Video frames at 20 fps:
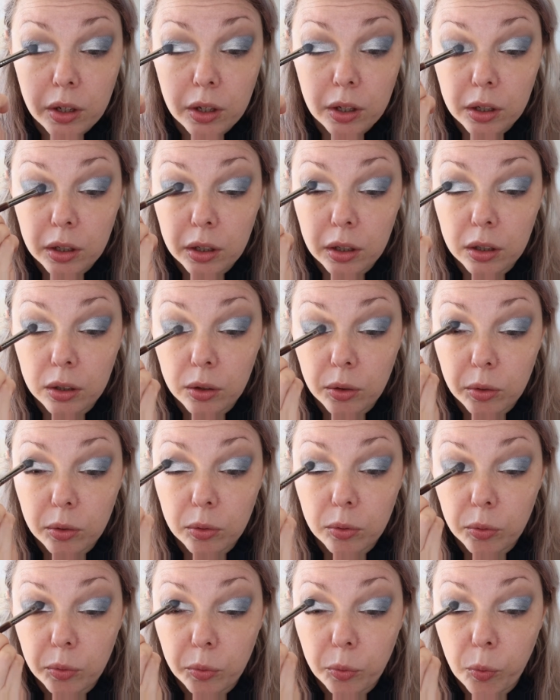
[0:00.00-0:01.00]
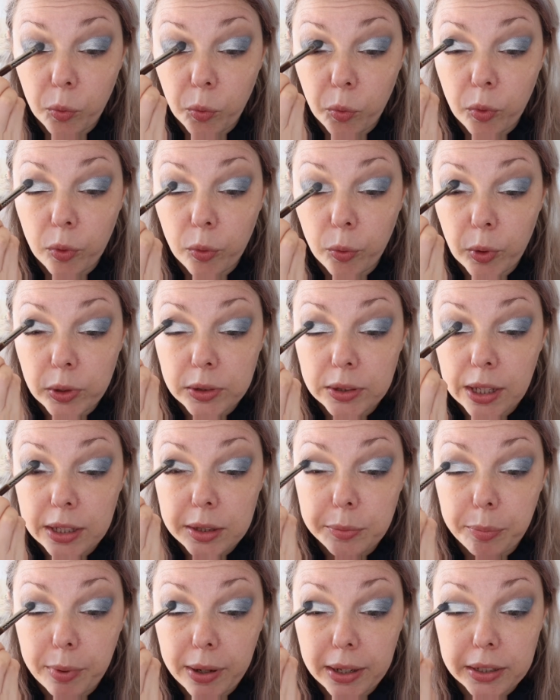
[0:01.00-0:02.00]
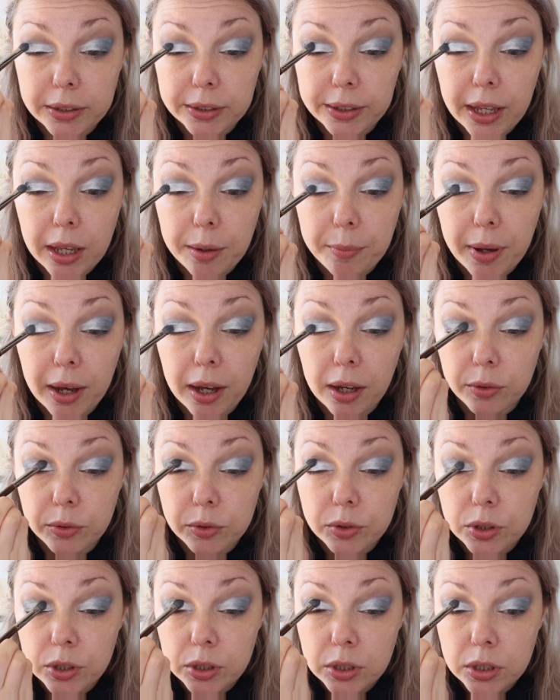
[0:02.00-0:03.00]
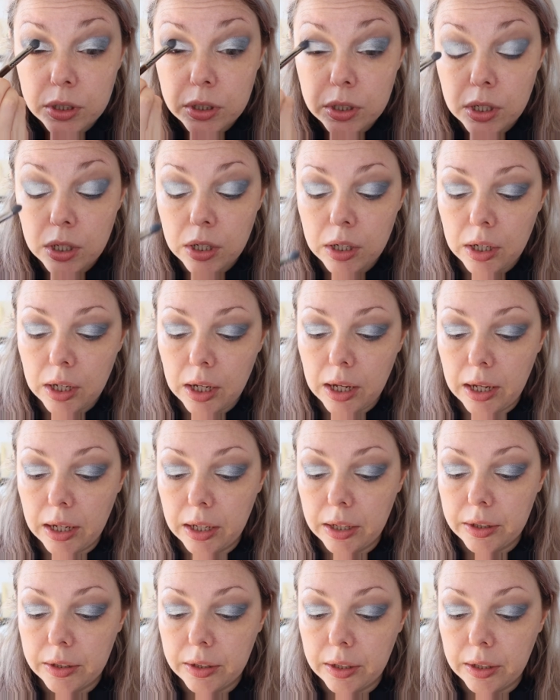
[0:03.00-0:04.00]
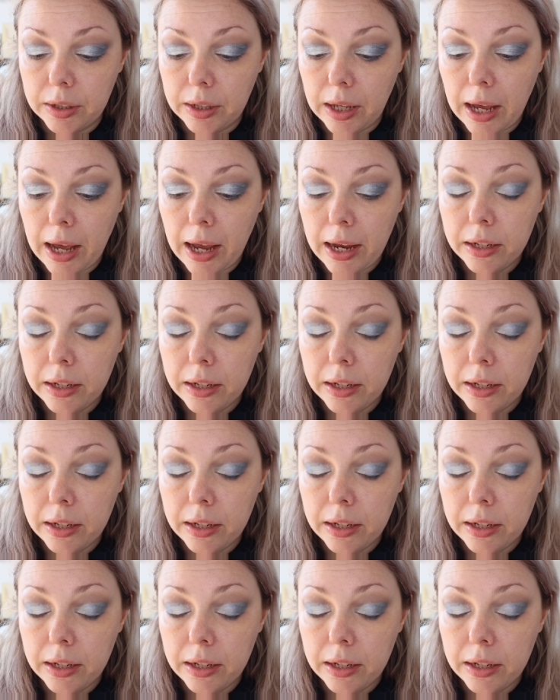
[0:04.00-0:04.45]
when that palette came out, and I